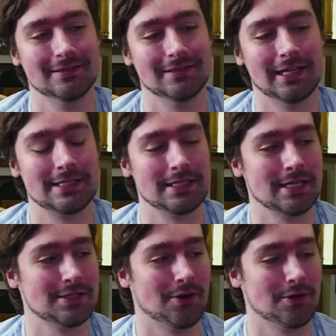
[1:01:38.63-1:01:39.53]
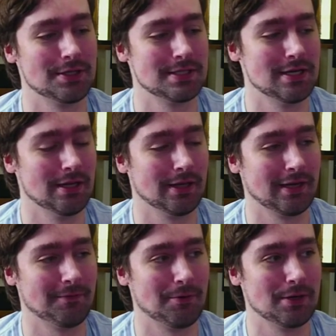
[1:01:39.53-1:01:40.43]
It's that's a hard to sit. Like
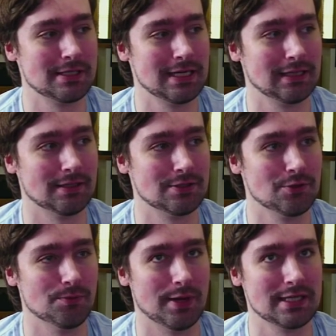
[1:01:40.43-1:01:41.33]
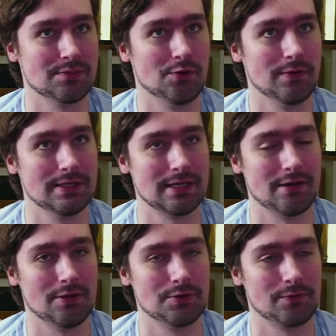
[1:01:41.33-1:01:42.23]
if I were to take the two best movies out of
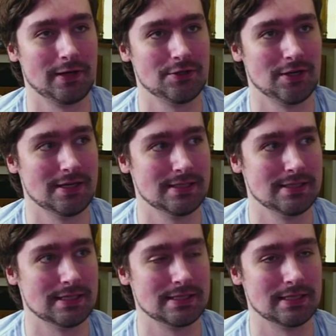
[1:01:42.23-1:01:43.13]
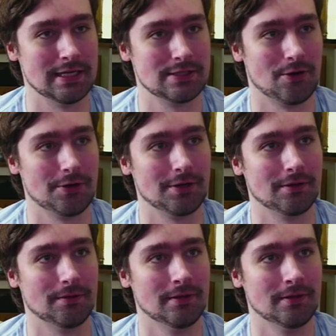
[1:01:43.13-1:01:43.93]
those franchises, it's it's hard to.